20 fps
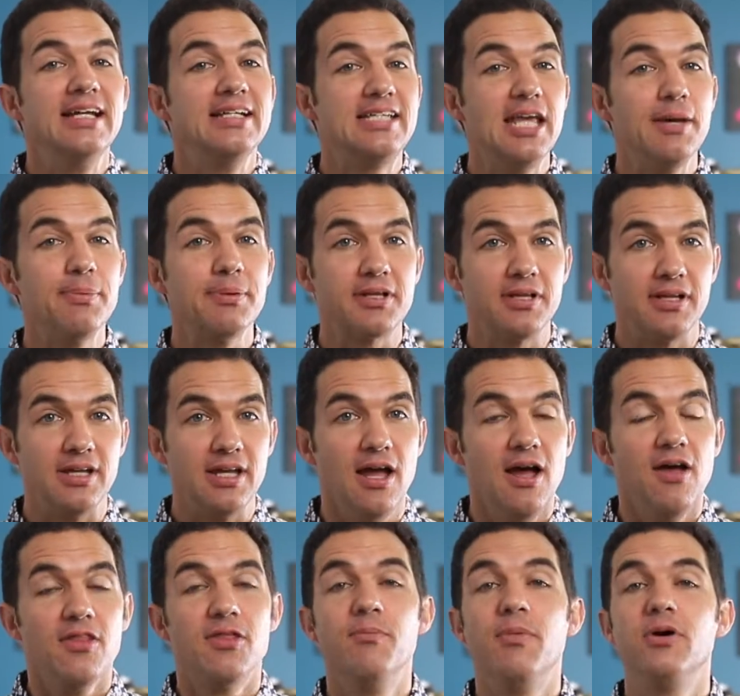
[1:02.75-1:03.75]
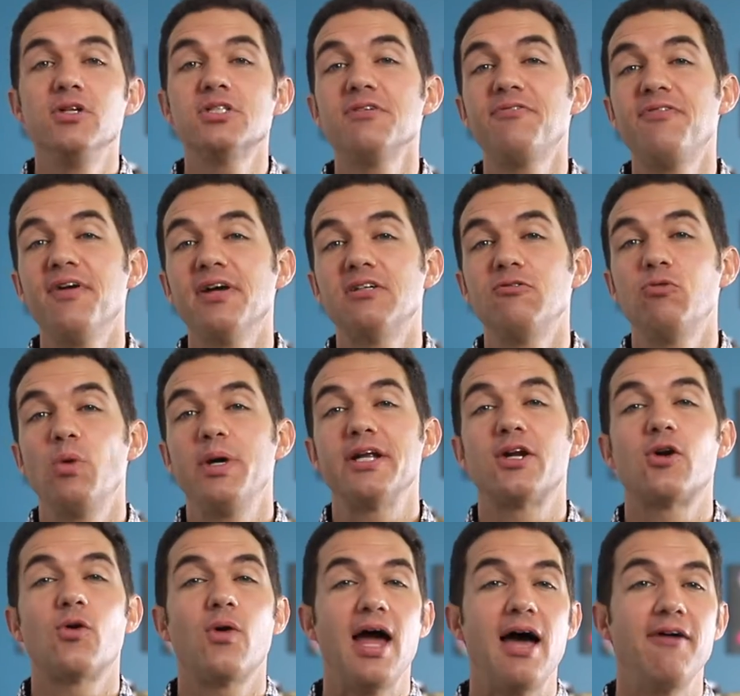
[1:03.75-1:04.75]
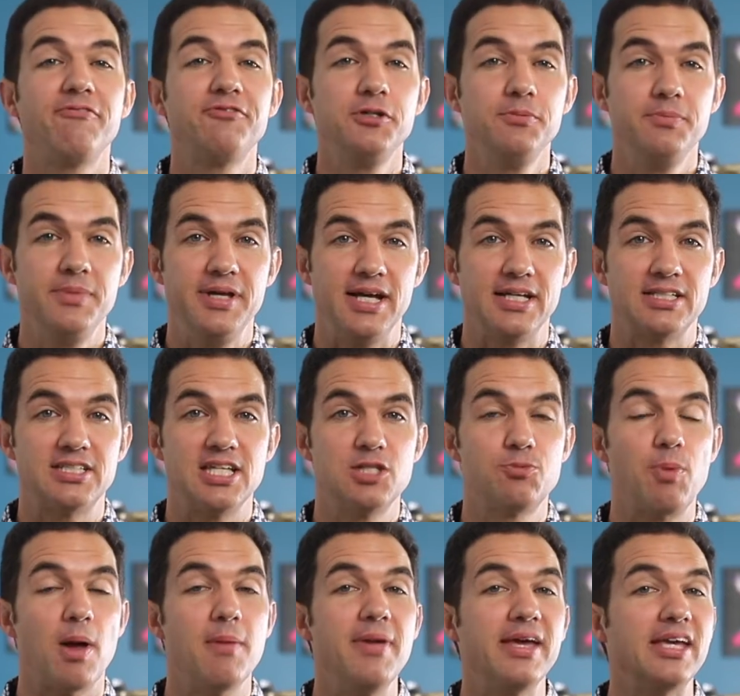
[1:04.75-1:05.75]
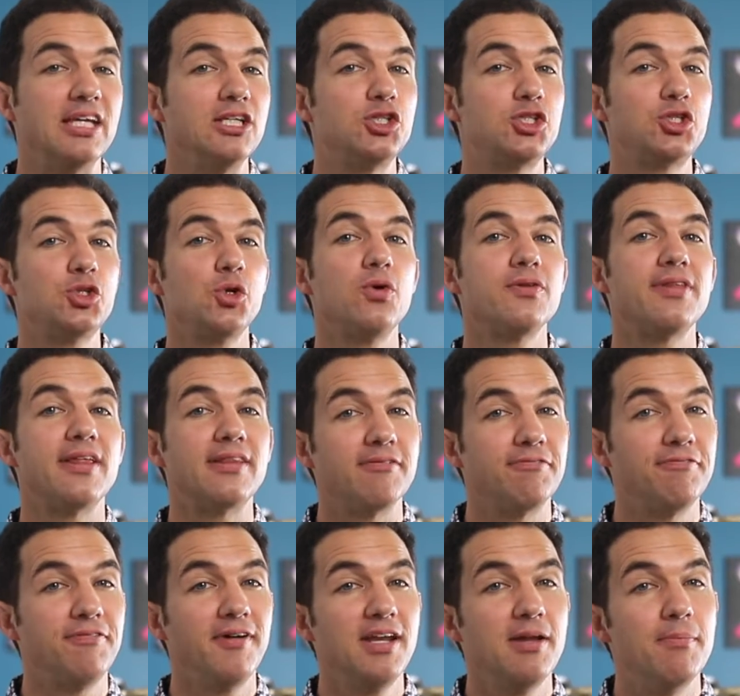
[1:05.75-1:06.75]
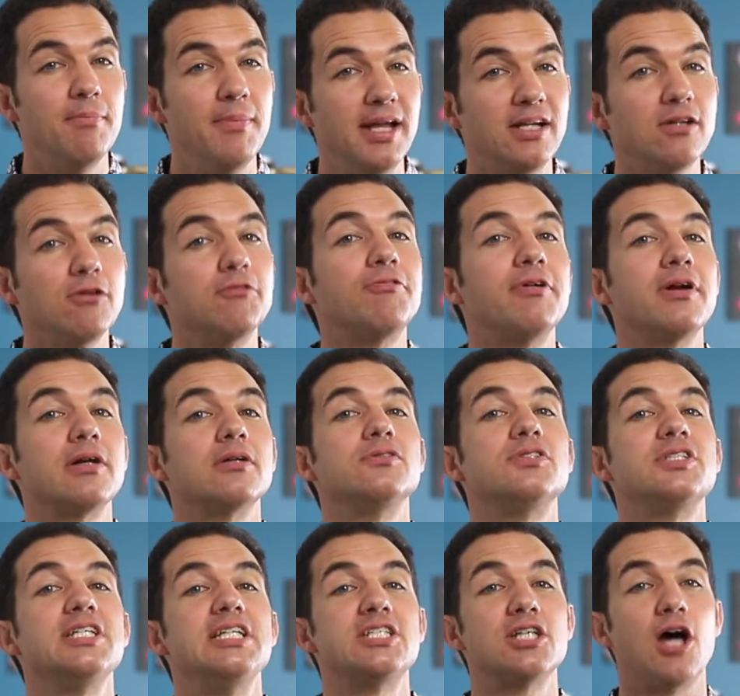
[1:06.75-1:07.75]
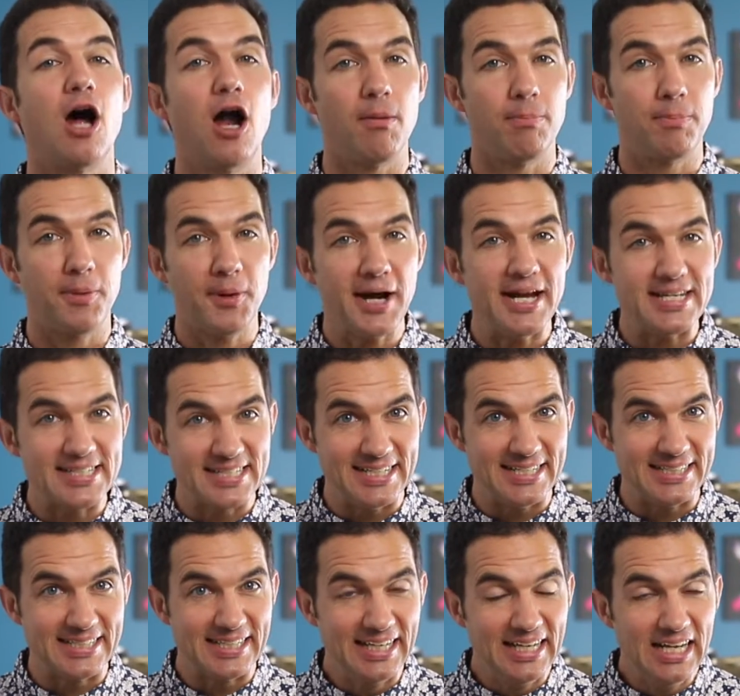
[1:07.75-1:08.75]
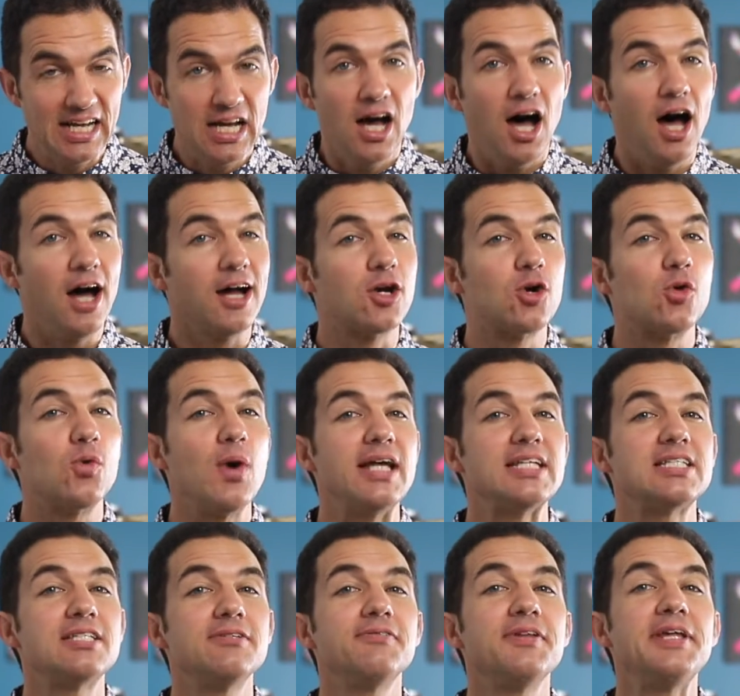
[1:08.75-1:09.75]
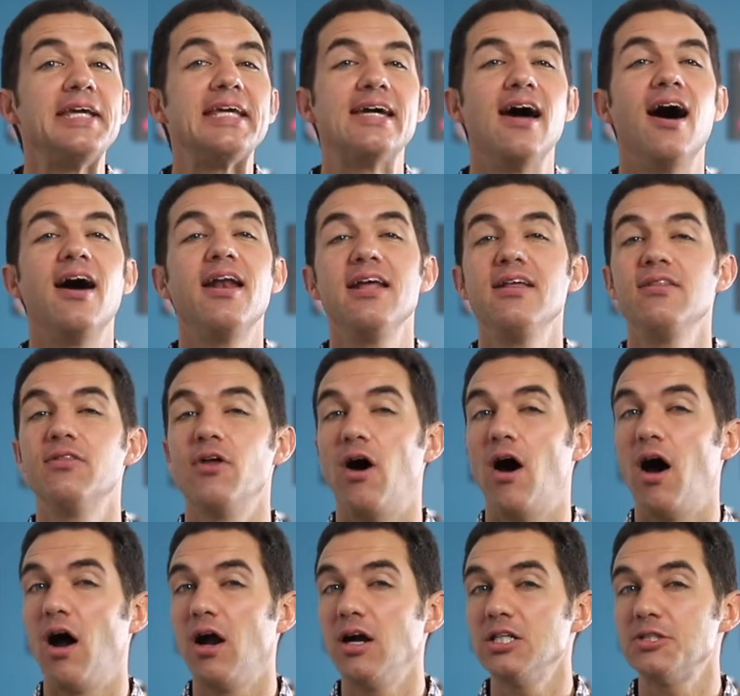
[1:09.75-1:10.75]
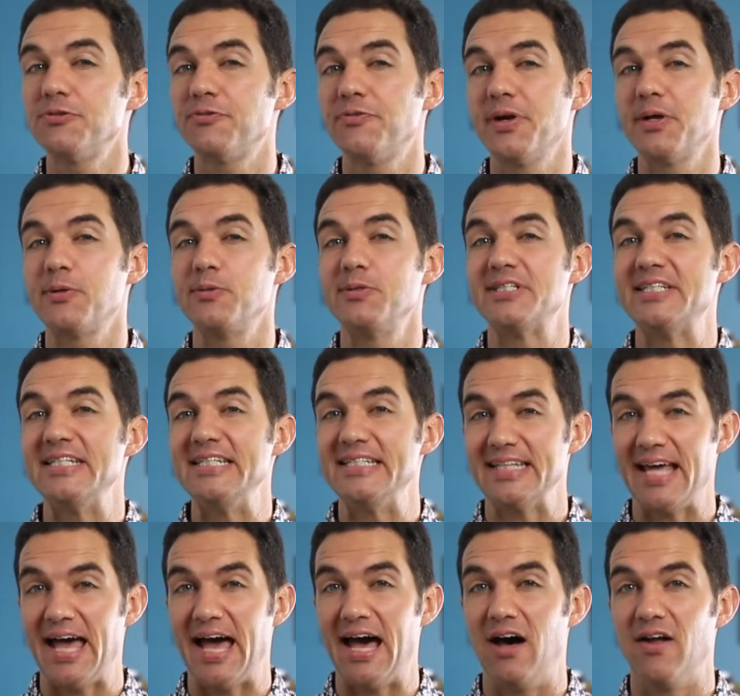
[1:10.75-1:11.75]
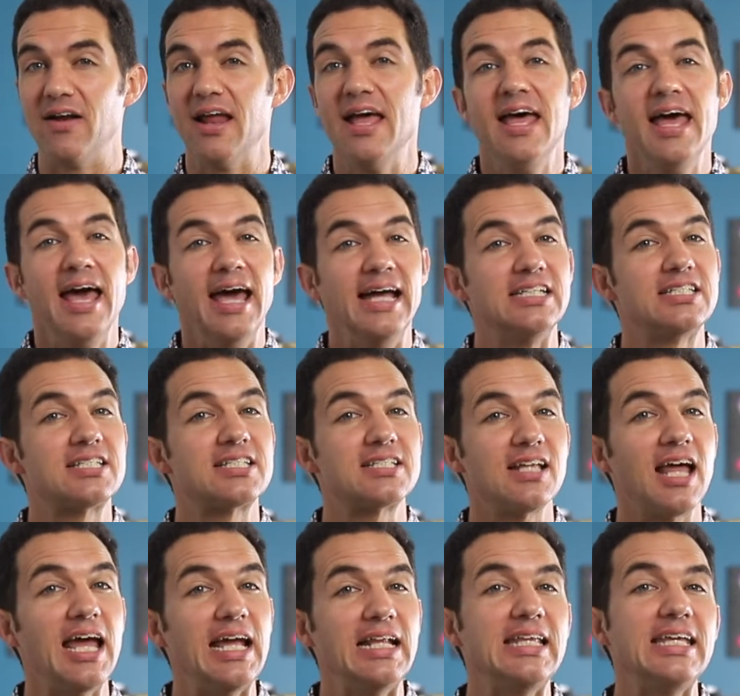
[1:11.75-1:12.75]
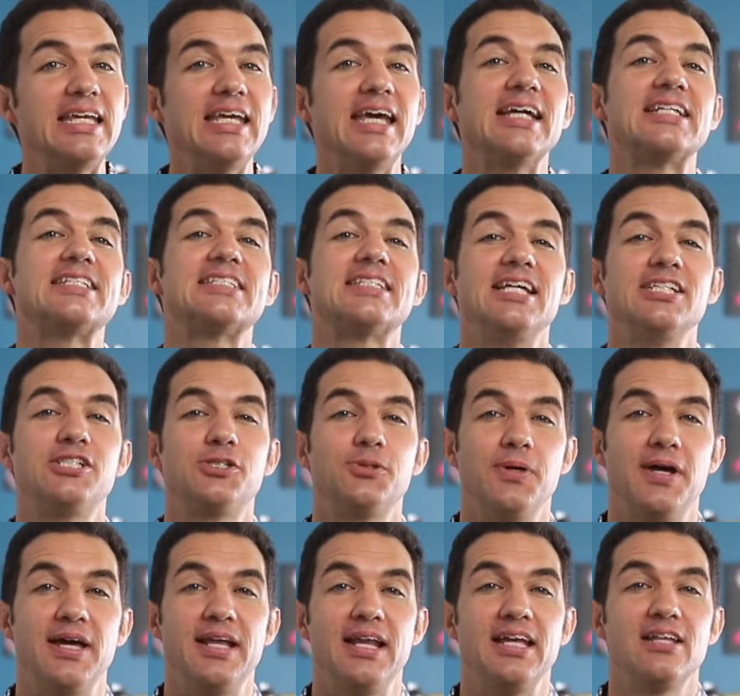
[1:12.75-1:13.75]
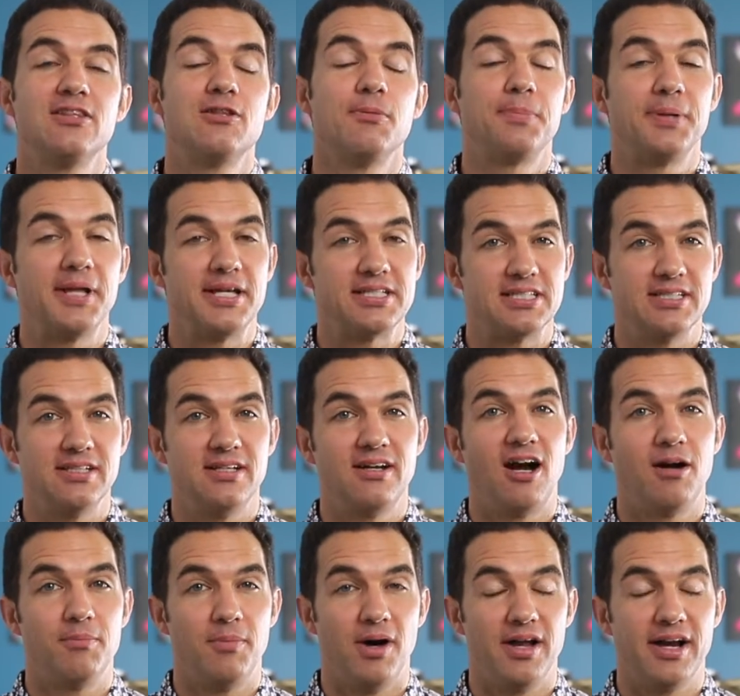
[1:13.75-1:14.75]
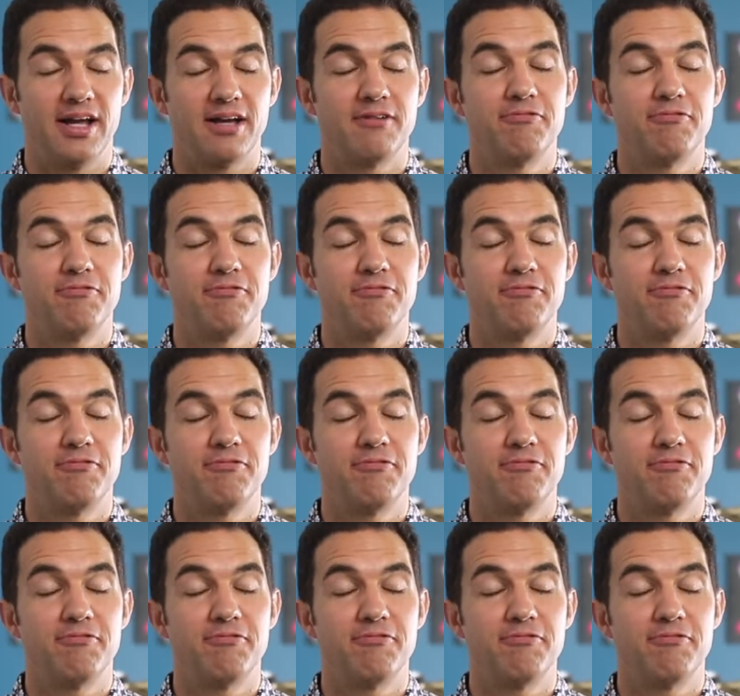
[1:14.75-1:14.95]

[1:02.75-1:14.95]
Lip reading: Typically, the most effective way to craft your mix is by making sure that the fundamental frequencies are present, aggressively cutting the harsh frequencies out, and slightly accentuating the pleasant harmonic